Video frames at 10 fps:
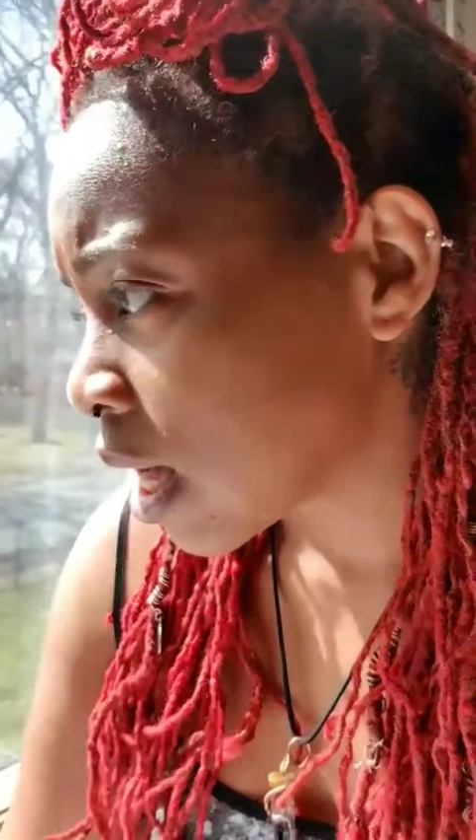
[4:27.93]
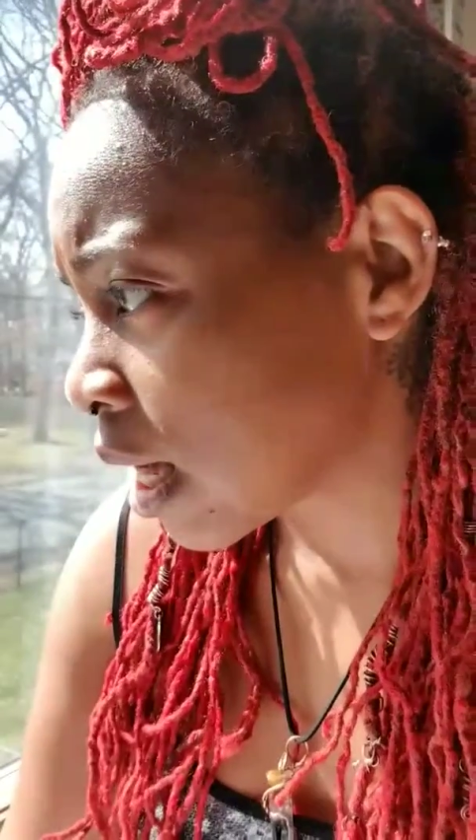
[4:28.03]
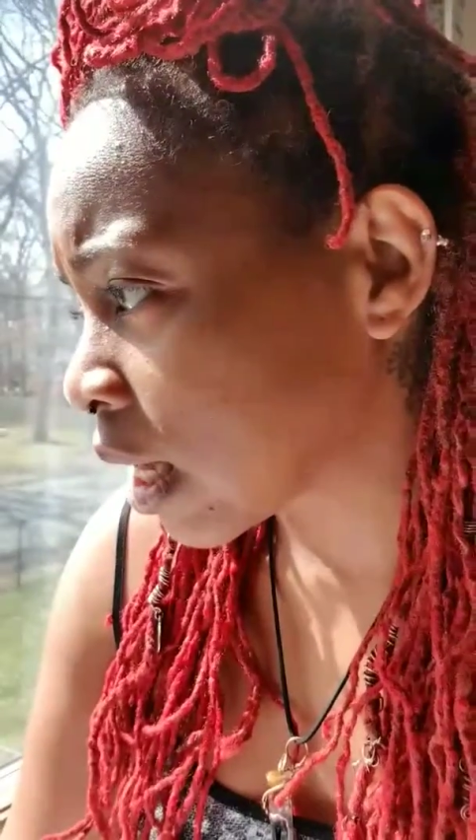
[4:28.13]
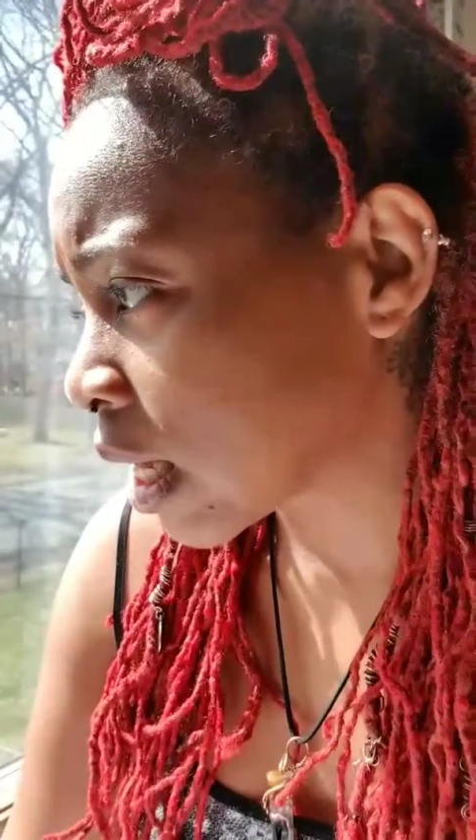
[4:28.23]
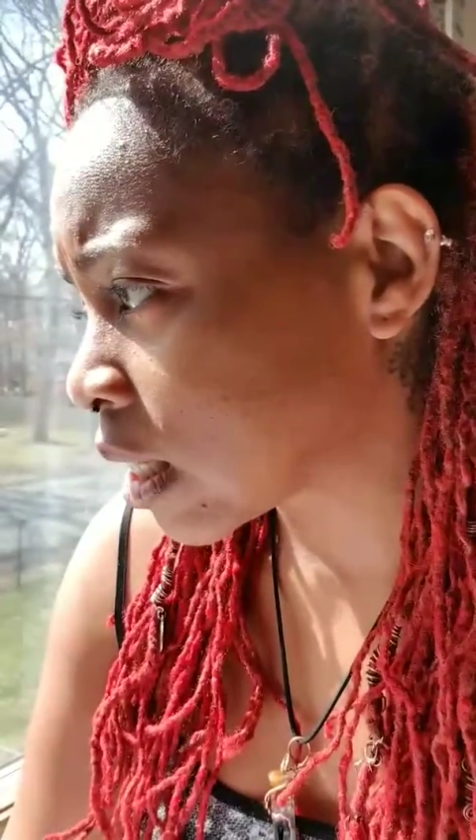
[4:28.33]

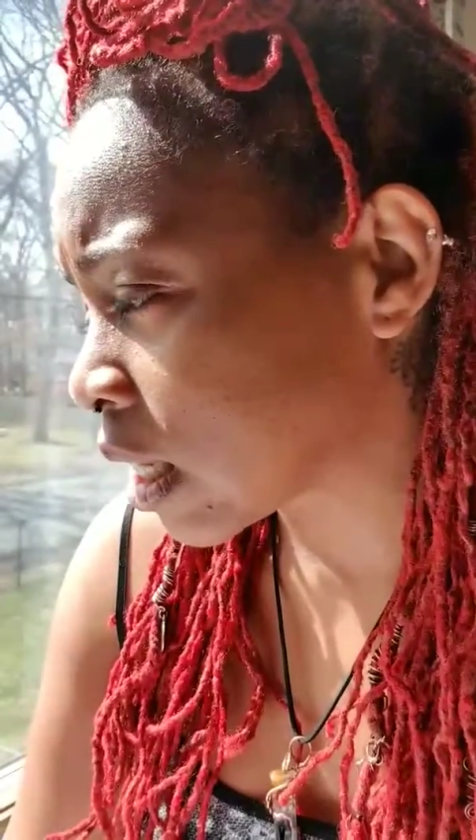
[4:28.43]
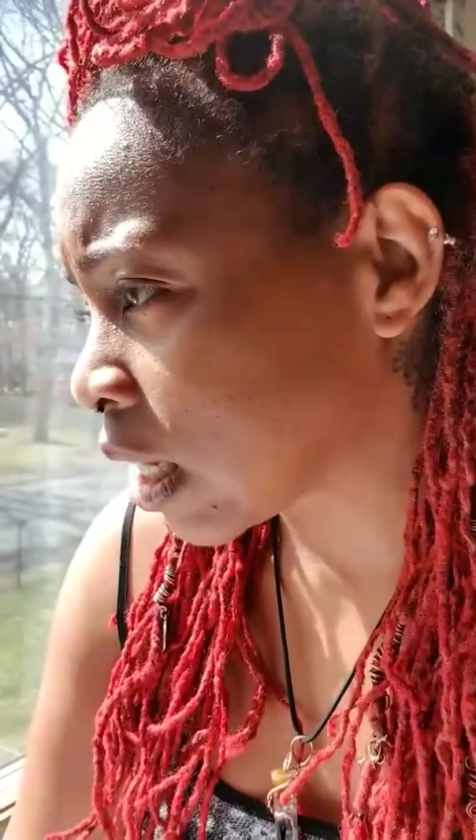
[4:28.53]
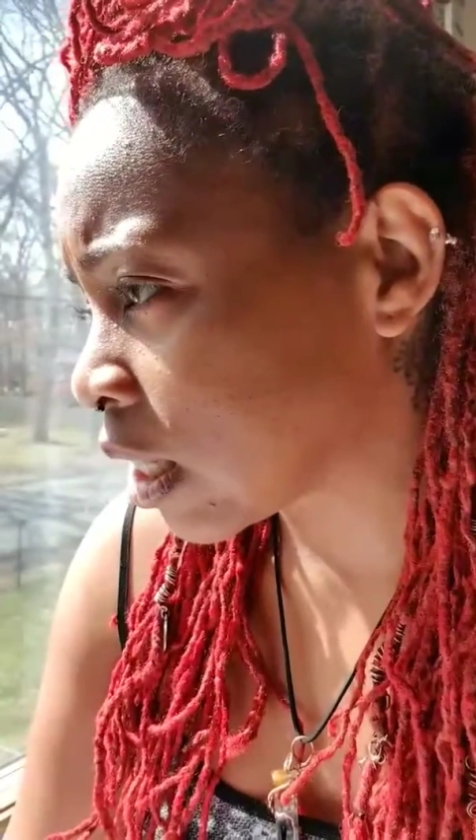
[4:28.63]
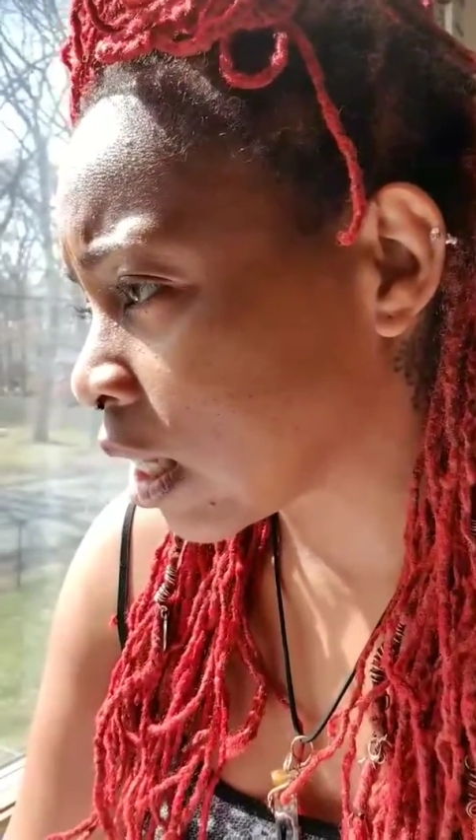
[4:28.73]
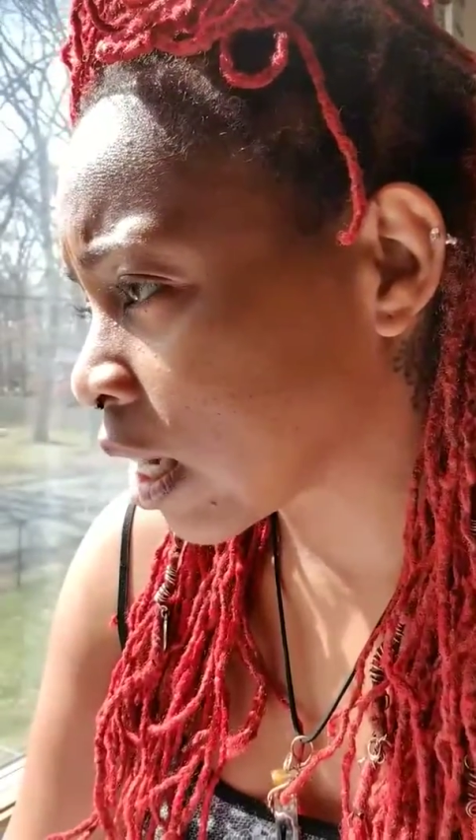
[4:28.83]
against
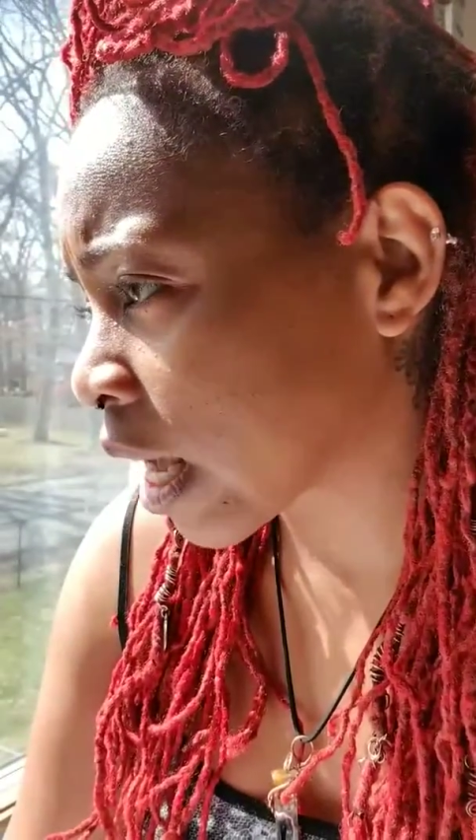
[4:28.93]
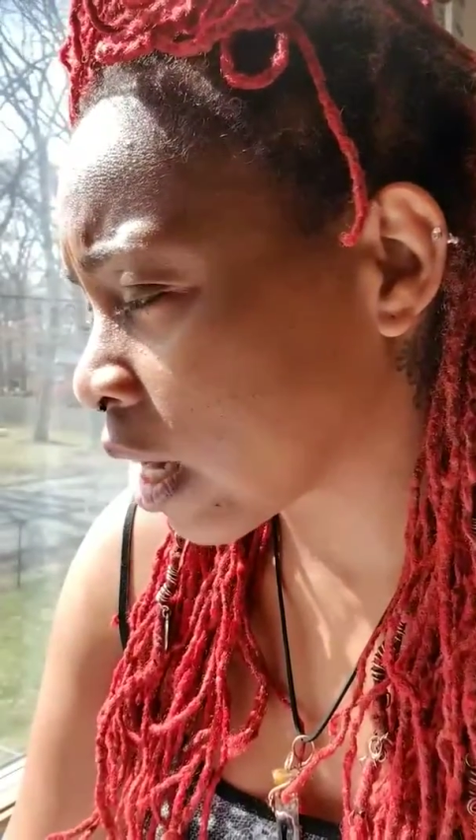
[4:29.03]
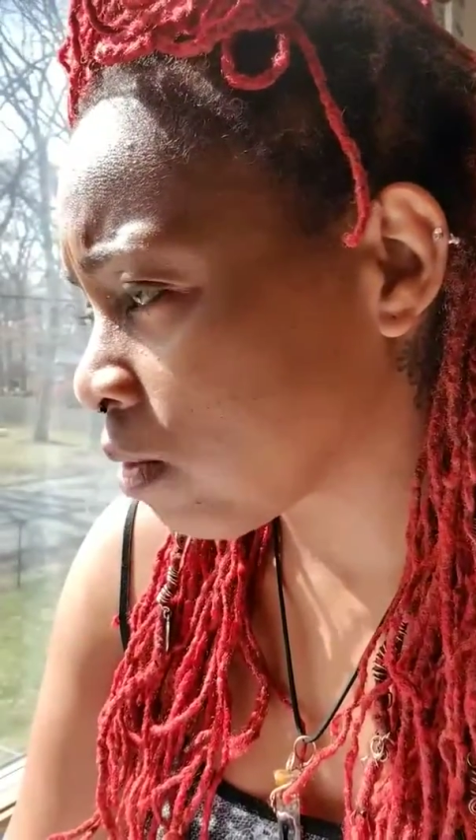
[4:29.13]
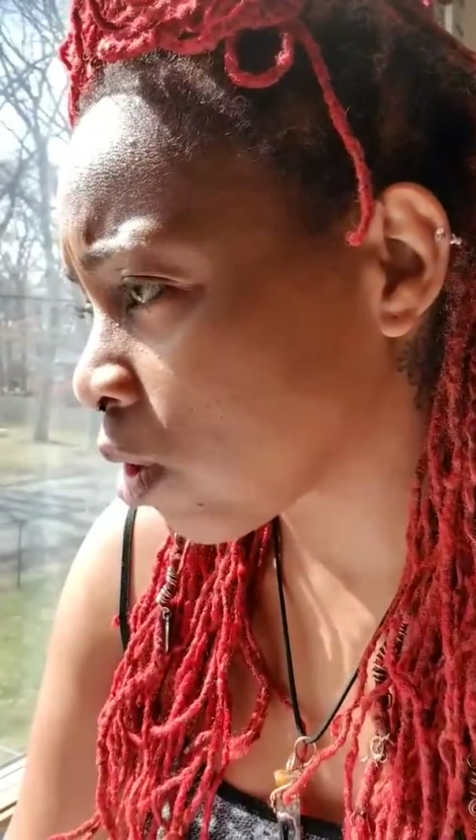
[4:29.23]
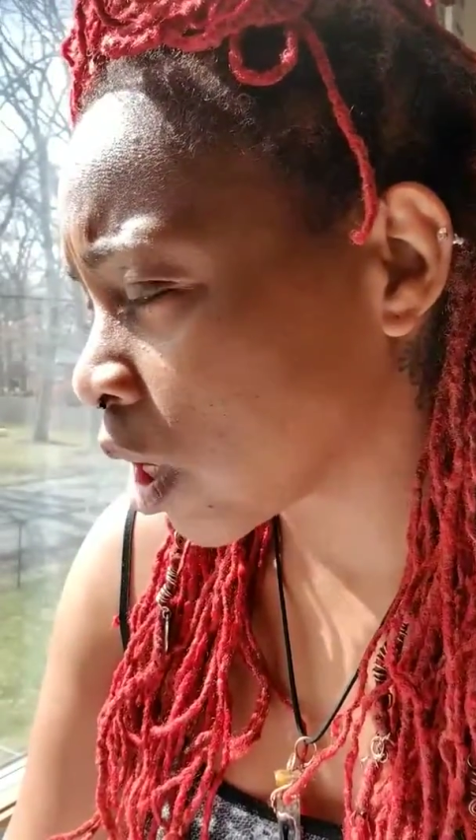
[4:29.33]
anything negative or